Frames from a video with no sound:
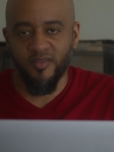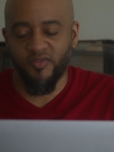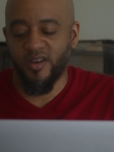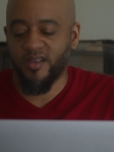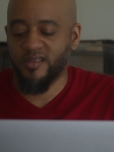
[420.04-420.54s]
and
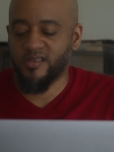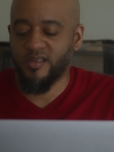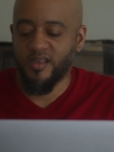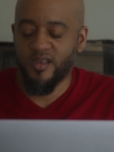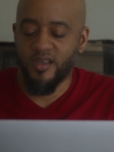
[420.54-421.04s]
friends
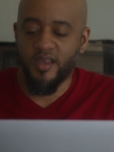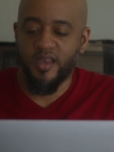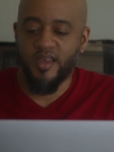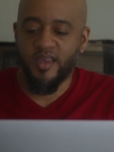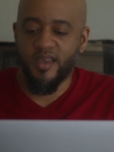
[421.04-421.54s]

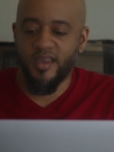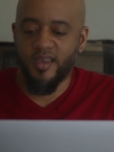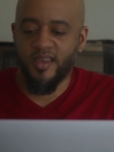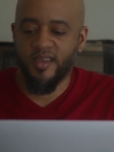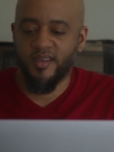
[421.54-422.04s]

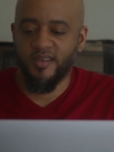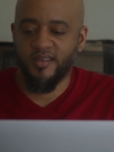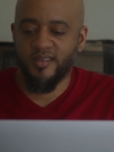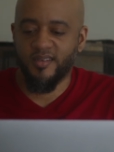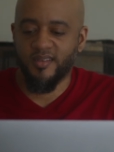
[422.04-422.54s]

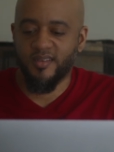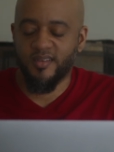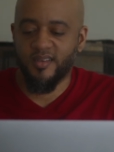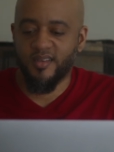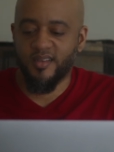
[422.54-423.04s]
and
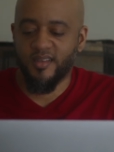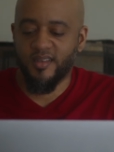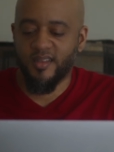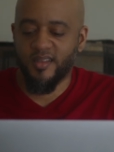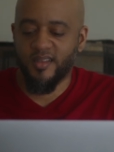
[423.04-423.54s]

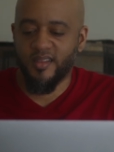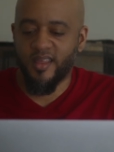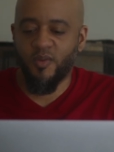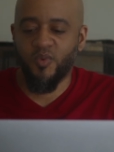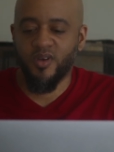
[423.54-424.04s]

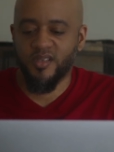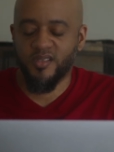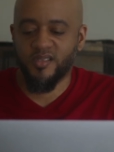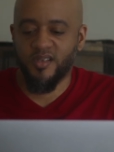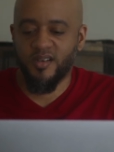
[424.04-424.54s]
that
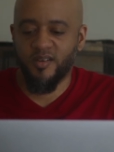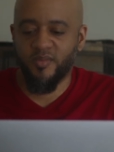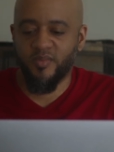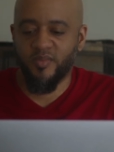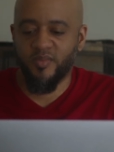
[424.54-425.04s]
was
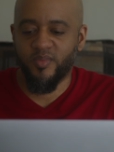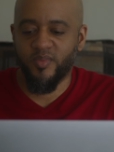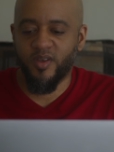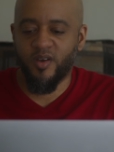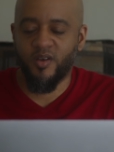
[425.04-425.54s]
um,
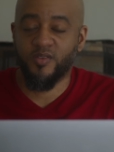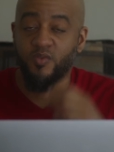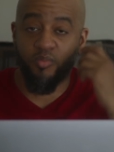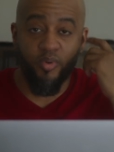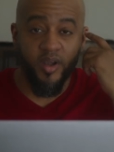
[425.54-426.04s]
also
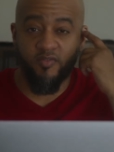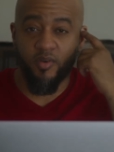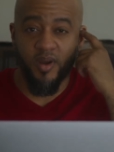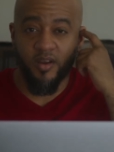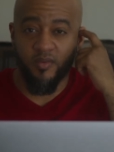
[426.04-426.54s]
a break
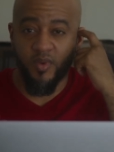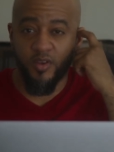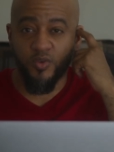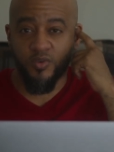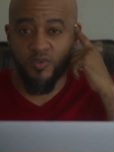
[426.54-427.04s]
from my, my
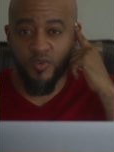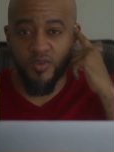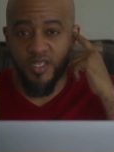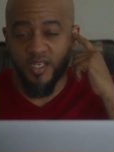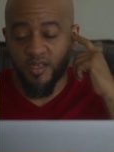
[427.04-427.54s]
usual
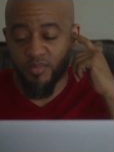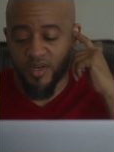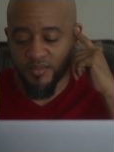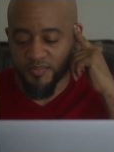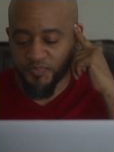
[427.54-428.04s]
routine,
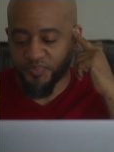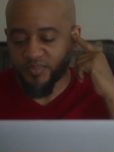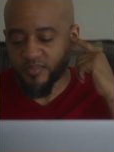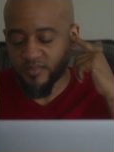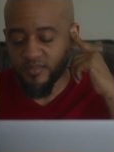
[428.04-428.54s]

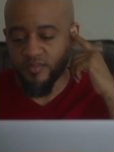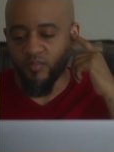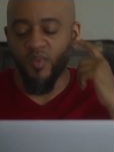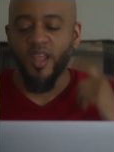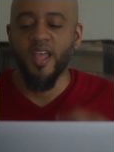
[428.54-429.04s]

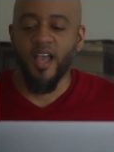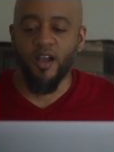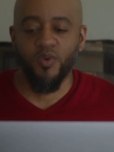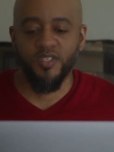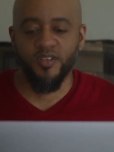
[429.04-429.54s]
but I
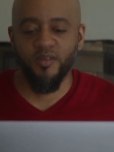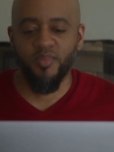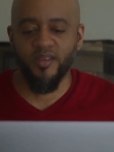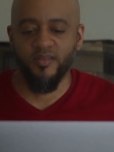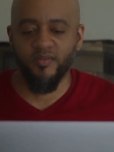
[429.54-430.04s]
wish I could have
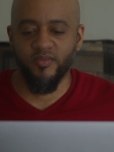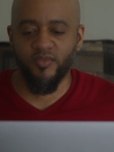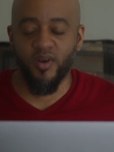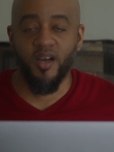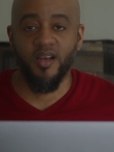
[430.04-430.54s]
been
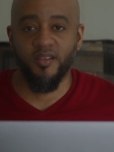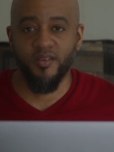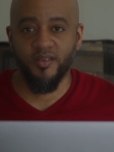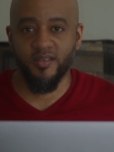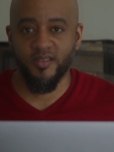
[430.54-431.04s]
for
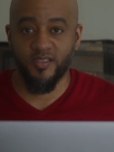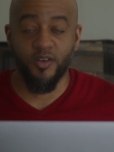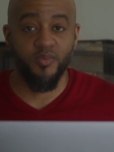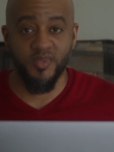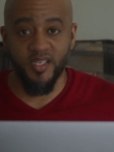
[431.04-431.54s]
other
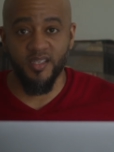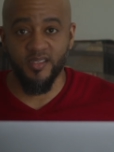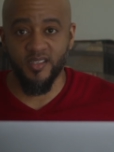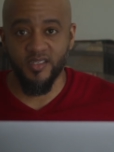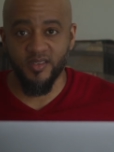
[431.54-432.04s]

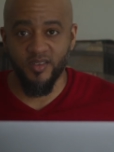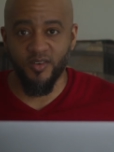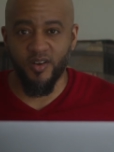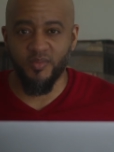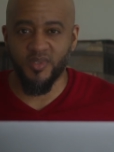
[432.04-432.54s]
circumstances, you
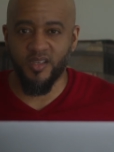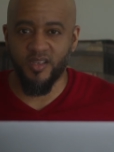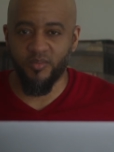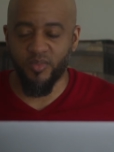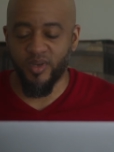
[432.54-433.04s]
know what I'm saying?
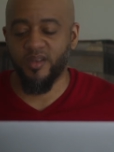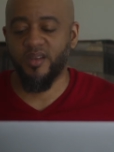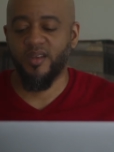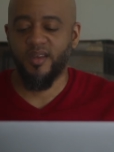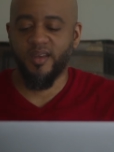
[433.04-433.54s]

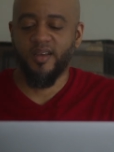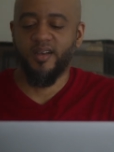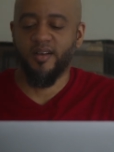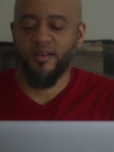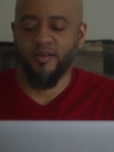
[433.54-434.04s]

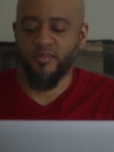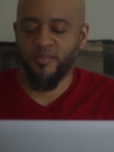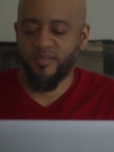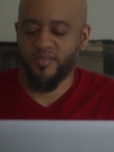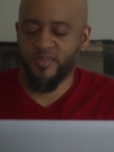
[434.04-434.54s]
But um,
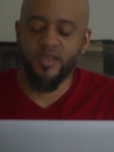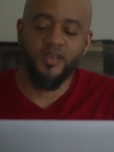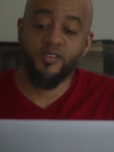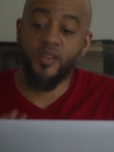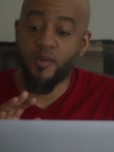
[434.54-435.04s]
yeah,
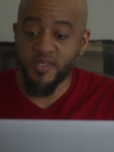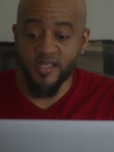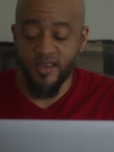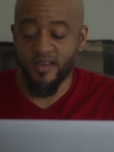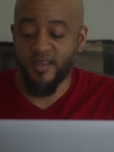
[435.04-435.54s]
so that was
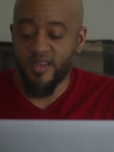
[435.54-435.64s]
that.